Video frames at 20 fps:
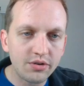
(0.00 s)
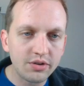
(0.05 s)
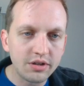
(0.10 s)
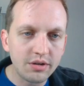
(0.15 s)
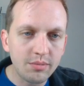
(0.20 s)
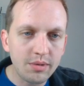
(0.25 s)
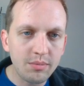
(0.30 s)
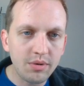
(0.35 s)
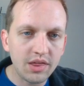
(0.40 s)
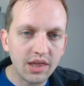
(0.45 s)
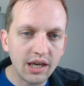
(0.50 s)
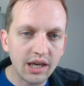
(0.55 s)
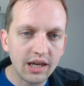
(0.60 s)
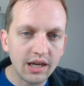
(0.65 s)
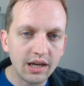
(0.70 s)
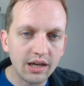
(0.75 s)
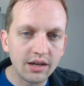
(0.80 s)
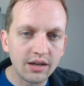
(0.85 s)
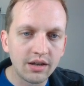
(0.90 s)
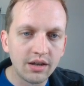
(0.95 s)
be
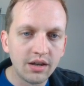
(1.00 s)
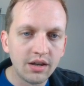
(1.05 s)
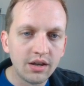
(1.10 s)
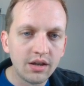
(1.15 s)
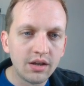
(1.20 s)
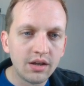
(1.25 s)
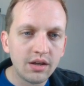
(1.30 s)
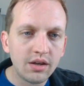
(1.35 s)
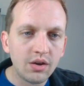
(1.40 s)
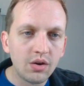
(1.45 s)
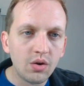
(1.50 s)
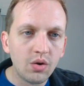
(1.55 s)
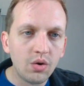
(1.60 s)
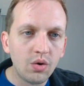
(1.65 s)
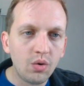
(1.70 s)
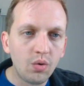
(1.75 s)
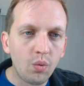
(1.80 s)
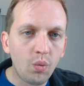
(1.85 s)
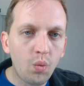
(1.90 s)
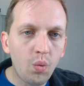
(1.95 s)
thinking,
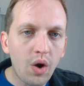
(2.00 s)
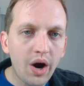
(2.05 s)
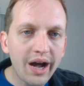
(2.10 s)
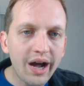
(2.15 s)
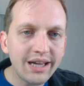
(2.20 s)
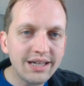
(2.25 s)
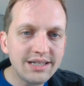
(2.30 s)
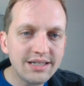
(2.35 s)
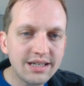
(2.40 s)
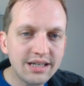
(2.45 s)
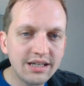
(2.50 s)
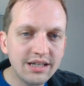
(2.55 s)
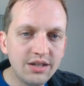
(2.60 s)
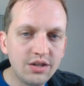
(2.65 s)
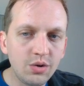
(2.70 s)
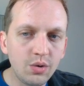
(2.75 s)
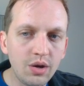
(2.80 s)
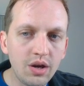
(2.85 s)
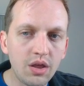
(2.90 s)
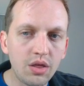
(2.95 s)
why is he
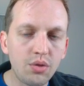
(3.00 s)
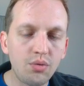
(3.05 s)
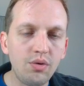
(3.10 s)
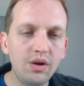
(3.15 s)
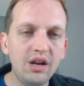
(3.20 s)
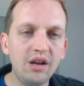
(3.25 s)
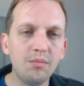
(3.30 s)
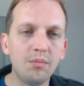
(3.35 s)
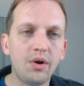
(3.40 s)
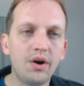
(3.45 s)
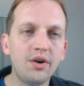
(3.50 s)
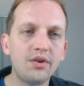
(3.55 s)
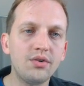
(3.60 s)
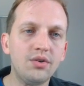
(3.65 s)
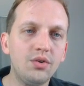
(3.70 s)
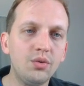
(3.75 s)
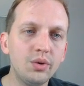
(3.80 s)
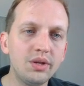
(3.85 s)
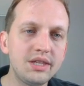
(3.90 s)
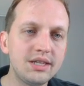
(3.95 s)
doing a 3D
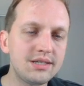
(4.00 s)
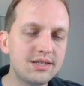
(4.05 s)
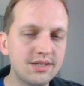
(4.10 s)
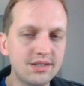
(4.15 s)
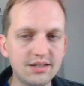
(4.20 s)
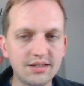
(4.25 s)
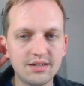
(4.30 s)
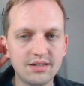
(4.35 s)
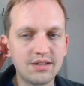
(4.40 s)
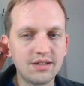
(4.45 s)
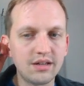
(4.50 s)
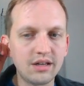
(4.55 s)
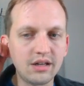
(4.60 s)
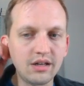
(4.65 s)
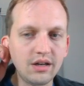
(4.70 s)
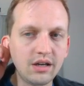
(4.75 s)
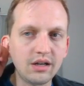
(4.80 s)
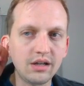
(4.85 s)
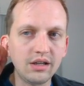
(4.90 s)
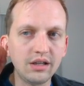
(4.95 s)
model when this is
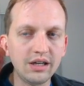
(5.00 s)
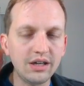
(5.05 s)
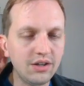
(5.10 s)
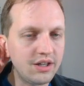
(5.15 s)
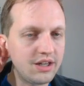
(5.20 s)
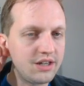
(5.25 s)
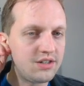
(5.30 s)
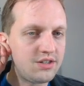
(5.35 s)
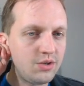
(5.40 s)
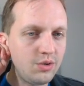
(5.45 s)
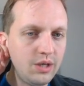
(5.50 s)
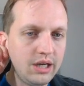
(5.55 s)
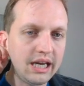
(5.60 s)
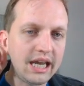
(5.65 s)
clearly a 2D